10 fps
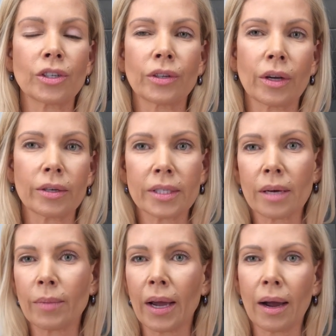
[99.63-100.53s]
You'll notice
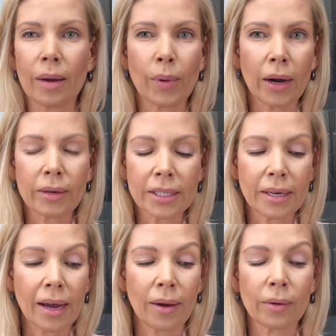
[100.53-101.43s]
that my eyebrow is
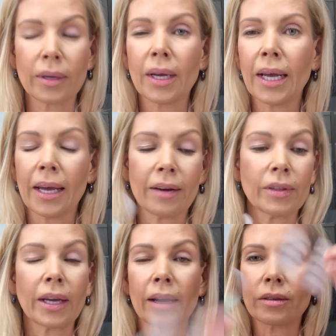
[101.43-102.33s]
down and
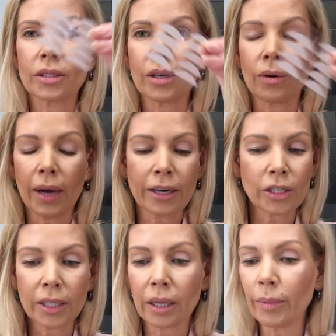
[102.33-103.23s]
everything else. So
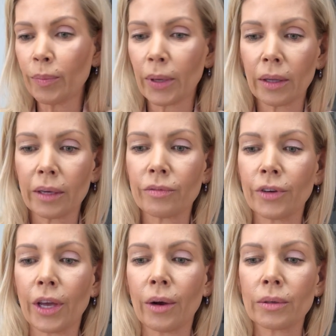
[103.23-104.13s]
actually, let me peel it for
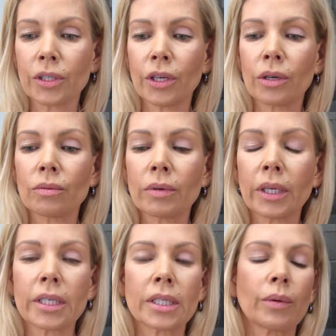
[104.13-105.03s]
you so you can
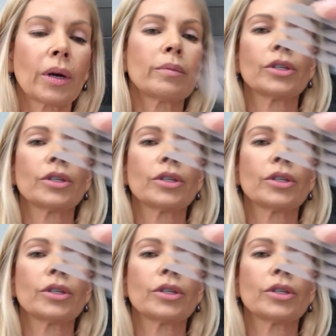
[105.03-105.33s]
really see what I'm